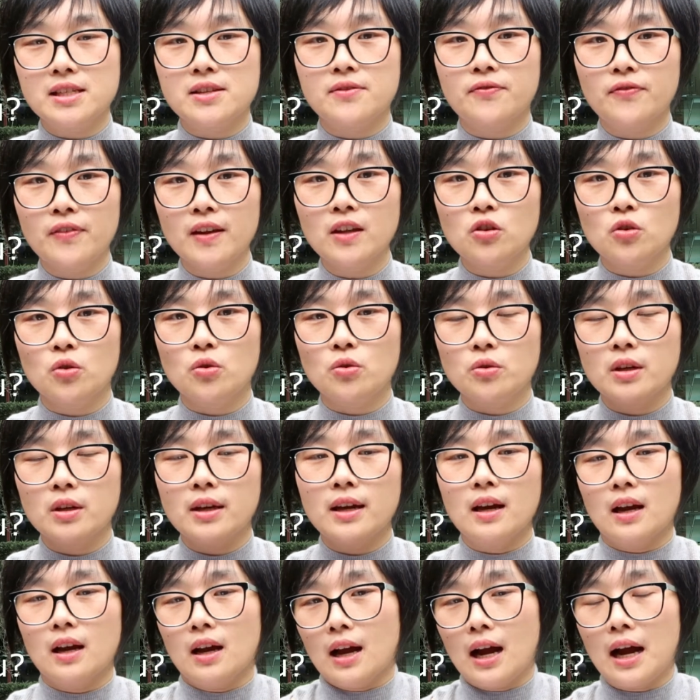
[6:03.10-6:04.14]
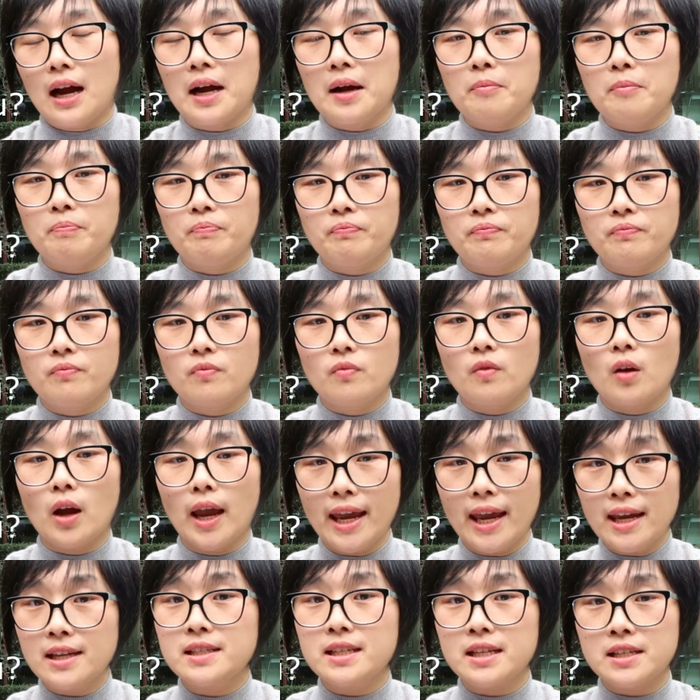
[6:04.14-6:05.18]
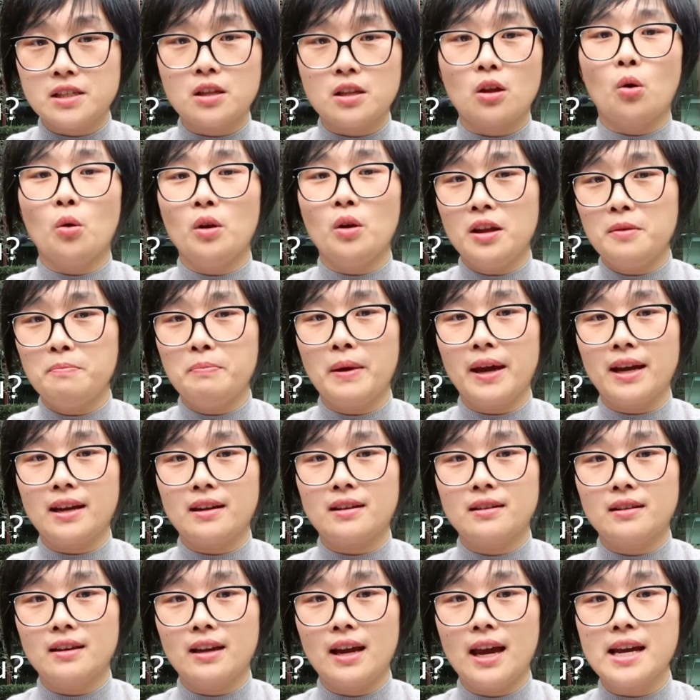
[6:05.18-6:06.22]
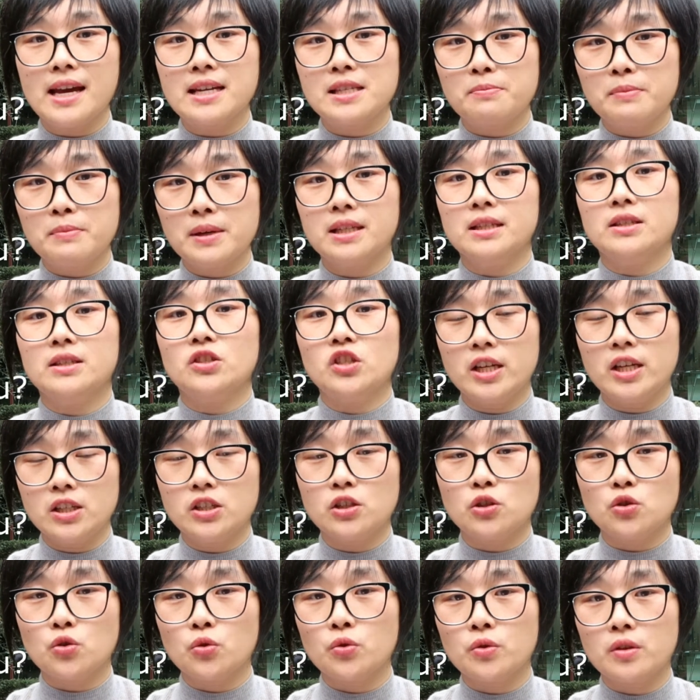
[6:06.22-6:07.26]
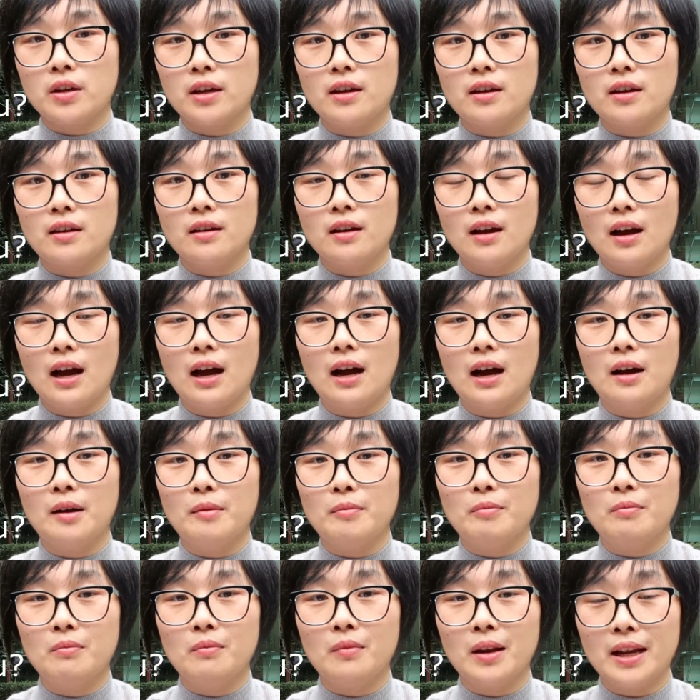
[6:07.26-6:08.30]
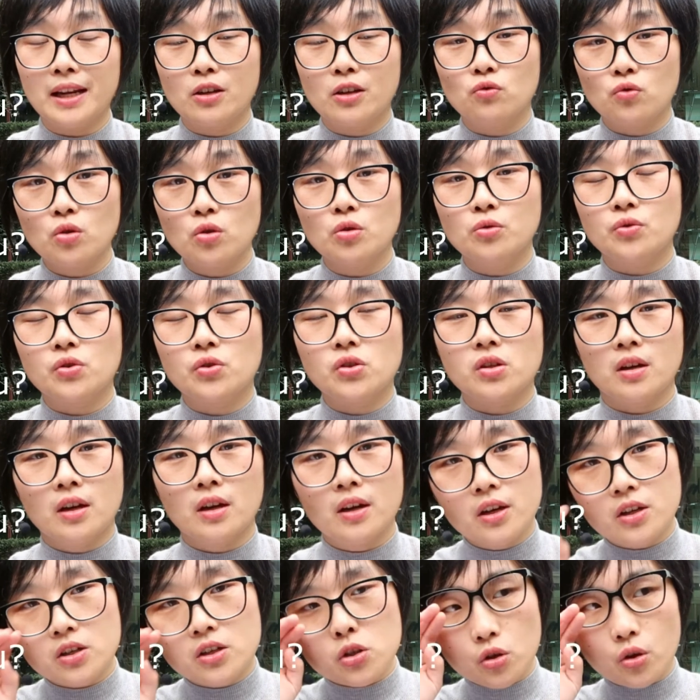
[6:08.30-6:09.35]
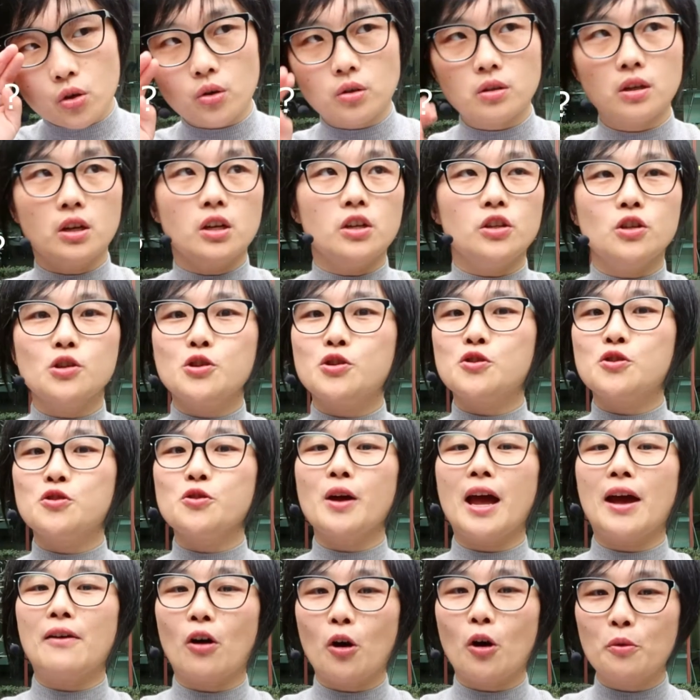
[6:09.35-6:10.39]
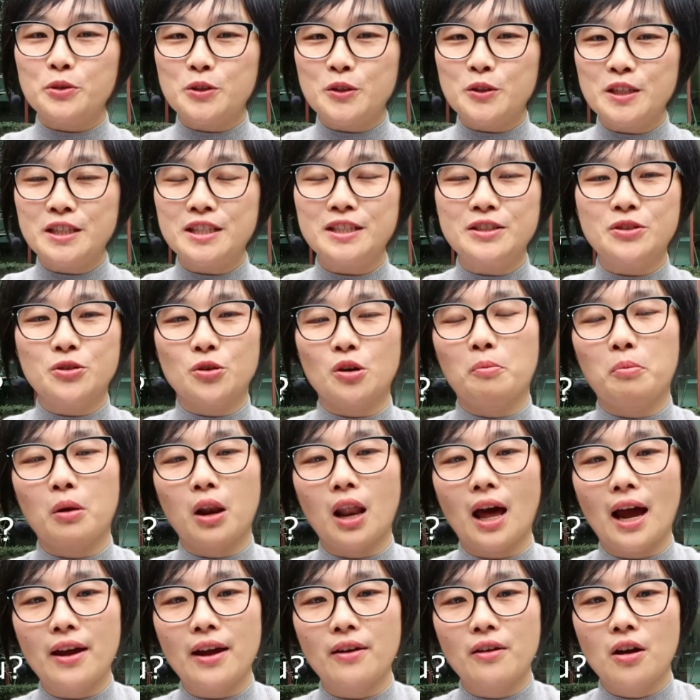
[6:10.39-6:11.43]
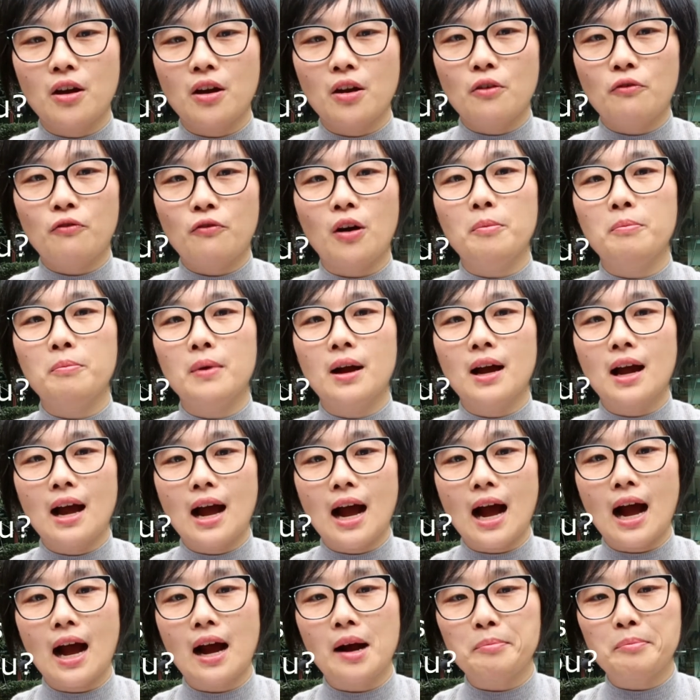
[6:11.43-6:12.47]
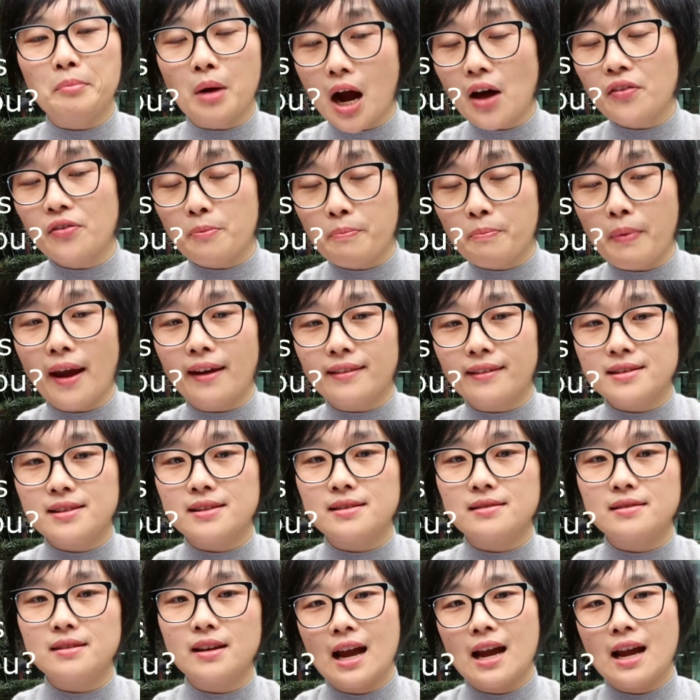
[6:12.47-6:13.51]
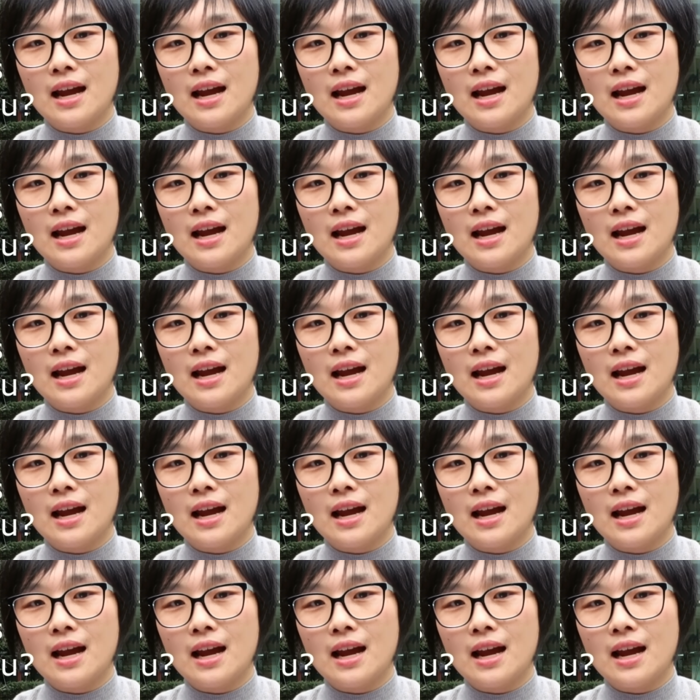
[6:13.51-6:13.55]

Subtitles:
this video, ANZ is the only bank has made a change to their lending rules. So you still have opportunity to apply from other banks.